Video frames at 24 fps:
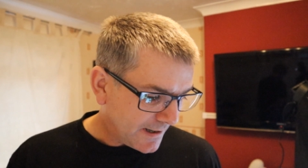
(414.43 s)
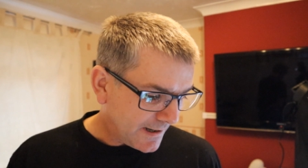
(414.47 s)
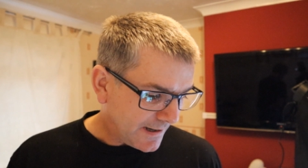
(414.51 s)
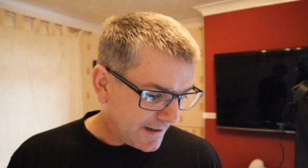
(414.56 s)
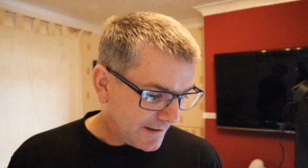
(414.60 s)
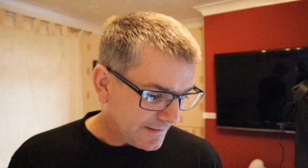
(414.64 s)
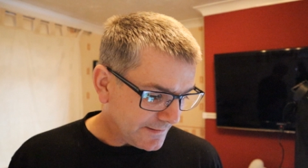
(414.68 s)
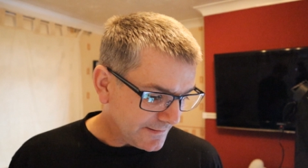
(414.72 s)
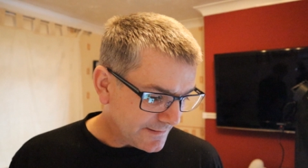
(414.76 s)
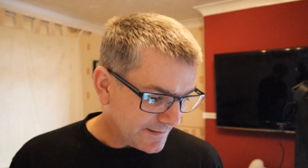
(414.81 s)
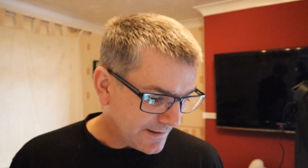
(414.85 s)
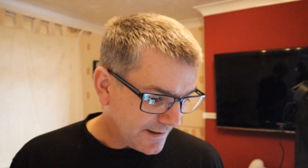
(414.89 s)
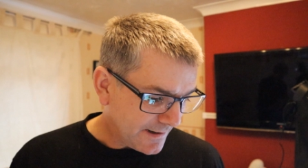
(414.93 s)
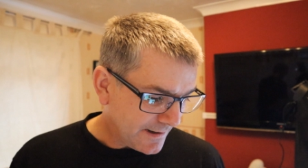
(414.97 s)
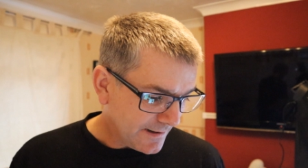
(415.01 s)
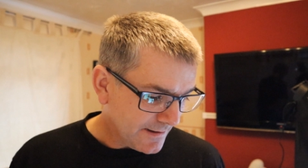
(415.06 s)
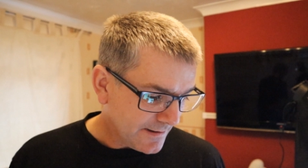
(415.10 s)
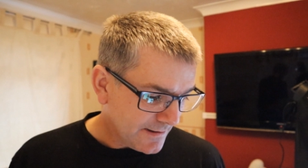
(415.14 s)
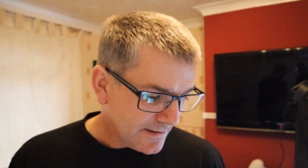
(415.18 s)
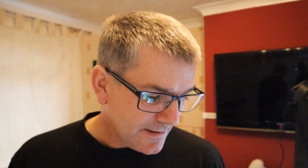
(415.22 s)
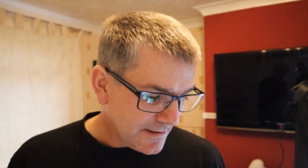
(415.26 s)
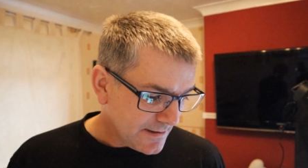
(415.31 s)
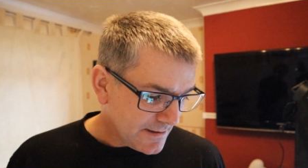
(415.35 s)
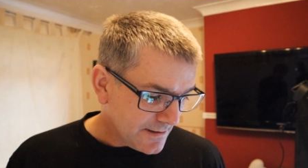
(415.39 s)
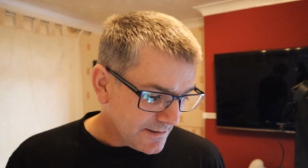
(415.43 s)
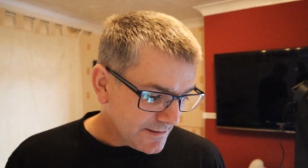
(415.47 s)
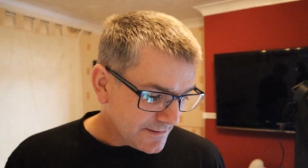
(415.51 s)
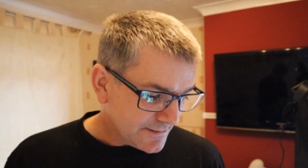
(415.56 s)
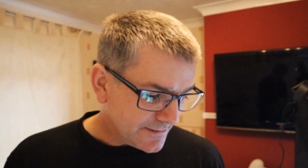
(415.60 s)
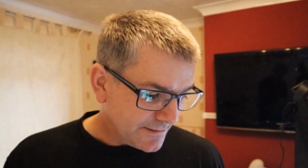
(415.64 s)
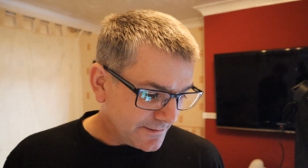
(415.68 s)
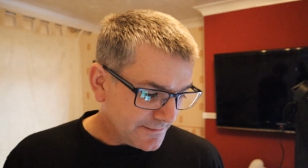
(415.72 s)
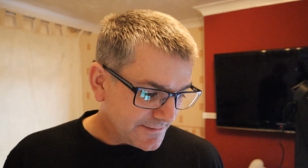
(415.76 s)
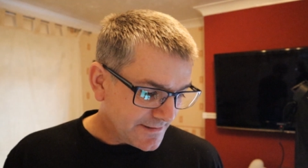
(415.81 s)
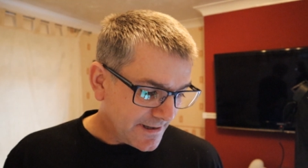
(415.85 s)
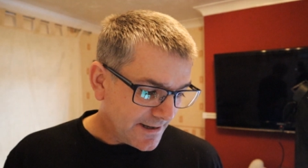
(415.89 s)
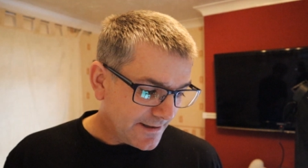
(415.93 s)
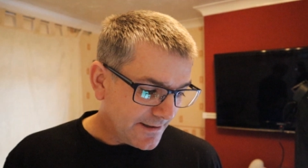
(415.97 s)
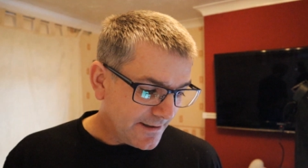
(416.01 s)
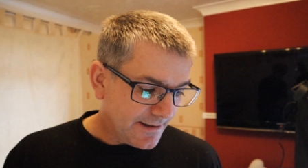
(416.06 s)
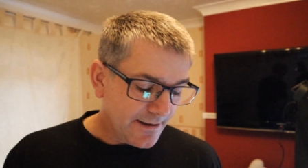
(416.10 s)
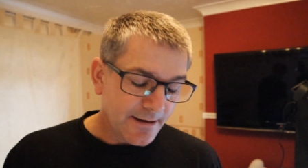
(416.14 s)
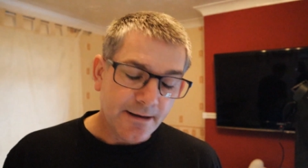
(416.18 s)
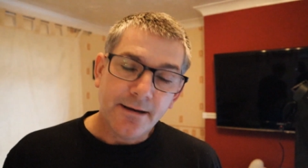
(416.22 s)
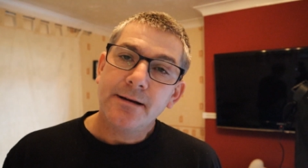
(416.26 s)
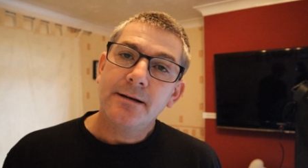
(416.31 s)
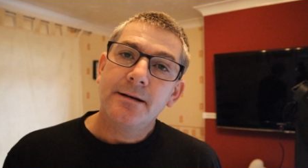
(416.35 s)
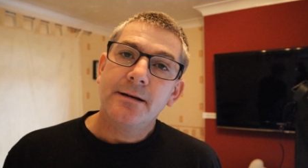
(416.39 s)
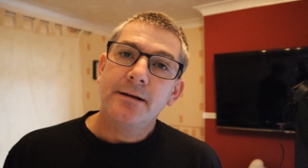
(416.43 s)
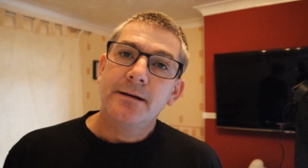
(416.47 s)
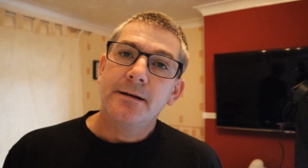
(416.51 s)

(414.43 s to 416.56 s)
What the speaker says: And so Santa